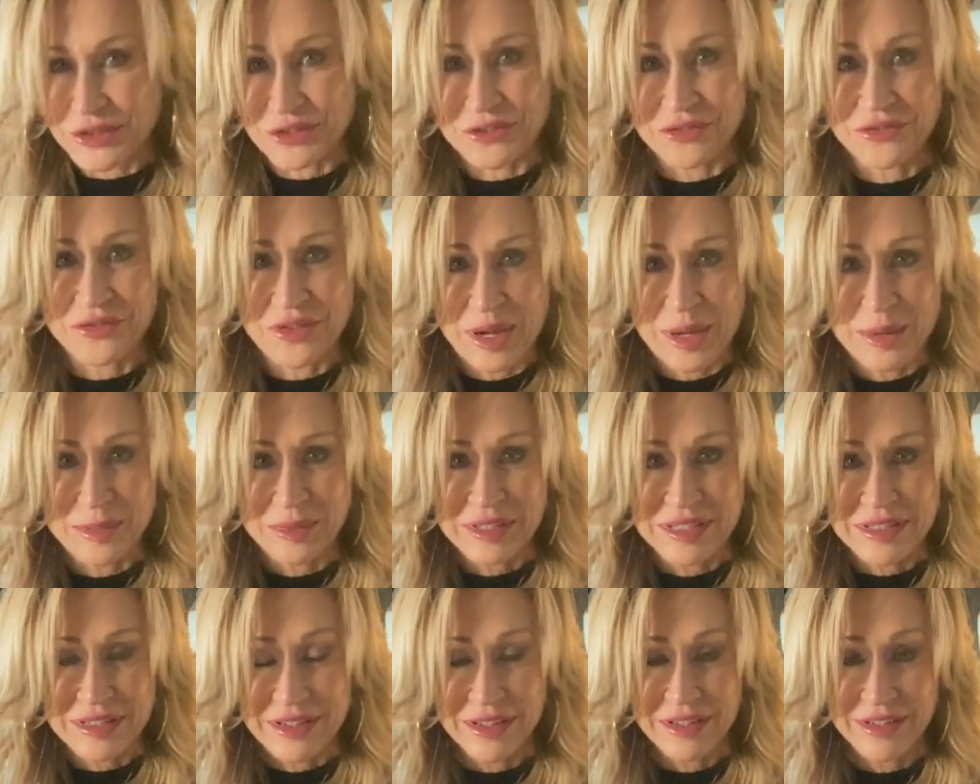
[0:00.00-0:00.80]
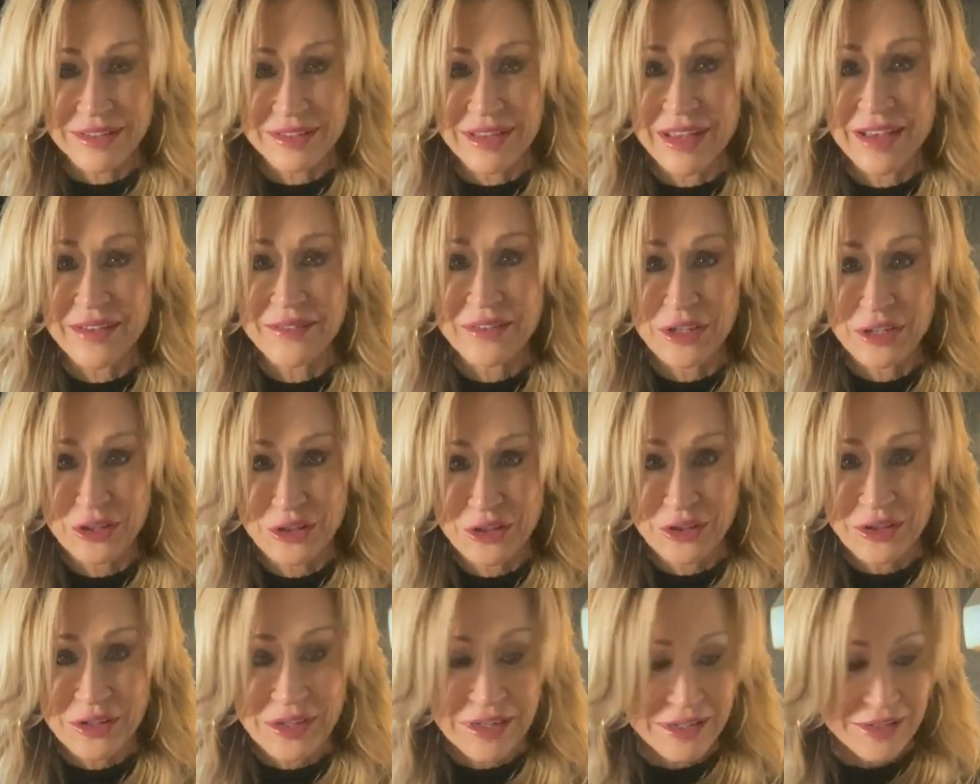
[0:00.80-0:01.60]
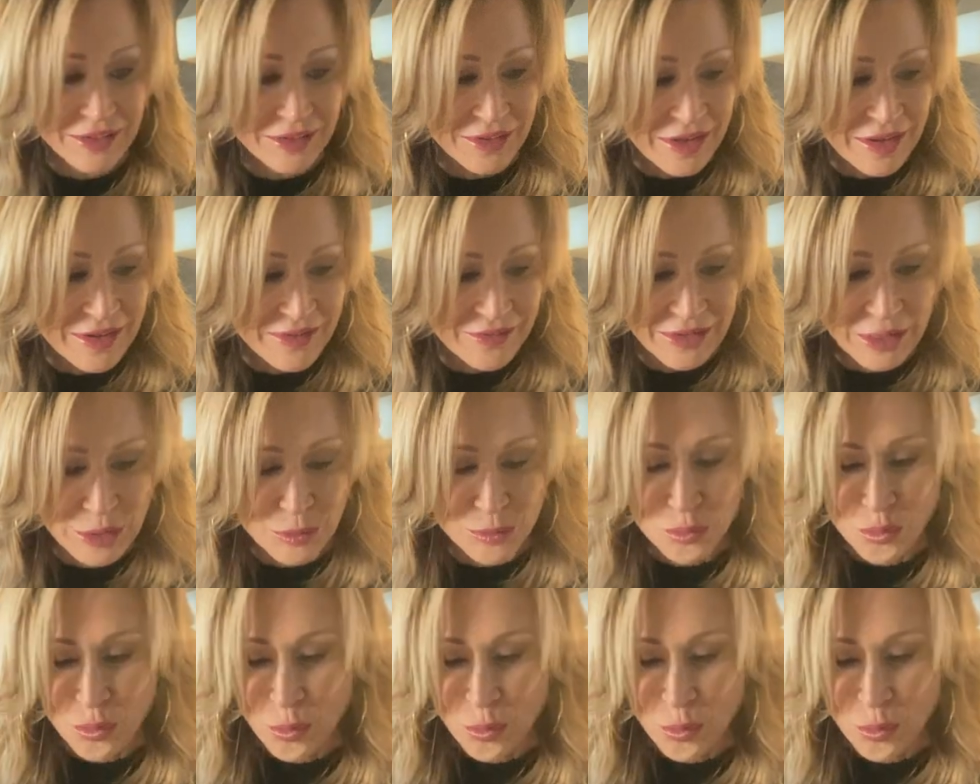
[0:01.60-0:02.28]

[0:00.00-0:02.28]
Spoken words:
Your family's going to love it. You're going to love it.